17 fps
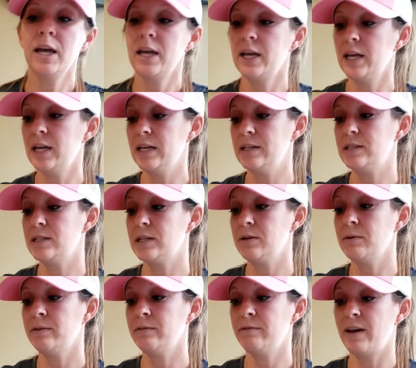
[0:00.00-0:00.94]
is
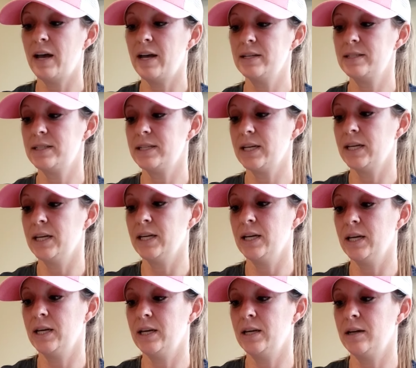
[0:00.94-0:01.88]
to invest
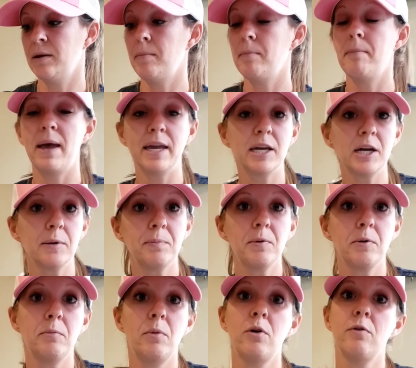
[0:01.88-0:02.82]
in
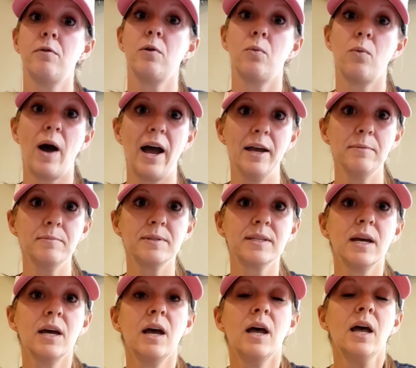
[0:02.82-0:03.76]
makeup remover wipes.